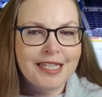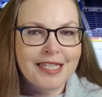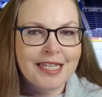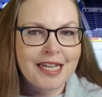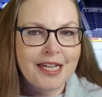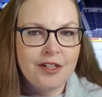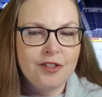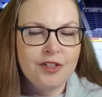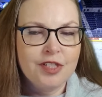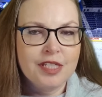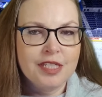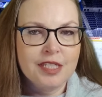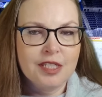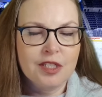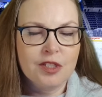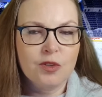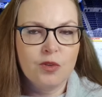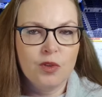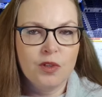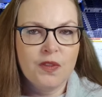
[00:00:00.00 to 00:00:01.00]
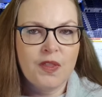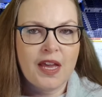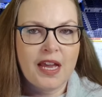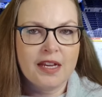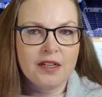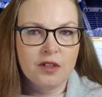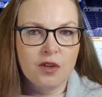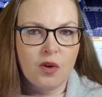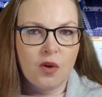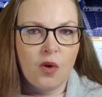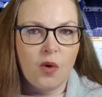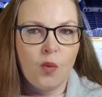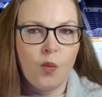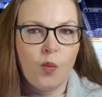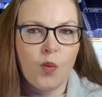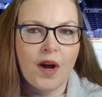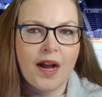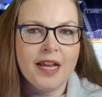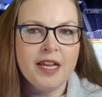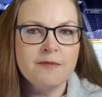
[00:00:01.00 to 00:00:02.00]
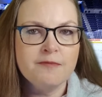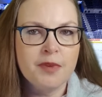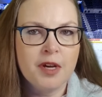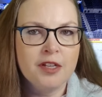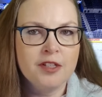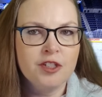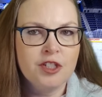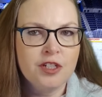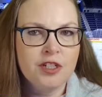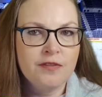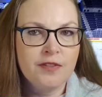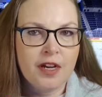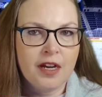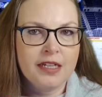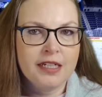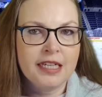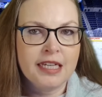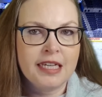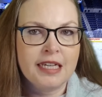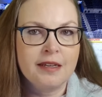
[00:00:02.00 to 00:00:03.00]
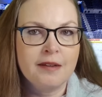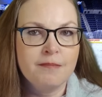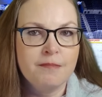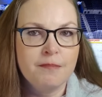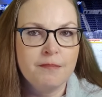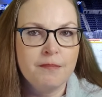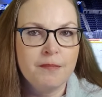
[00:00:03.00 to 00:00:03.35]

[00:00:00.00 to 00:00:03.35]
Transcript: Anderson scored that goal, Wyatt Bongiovanni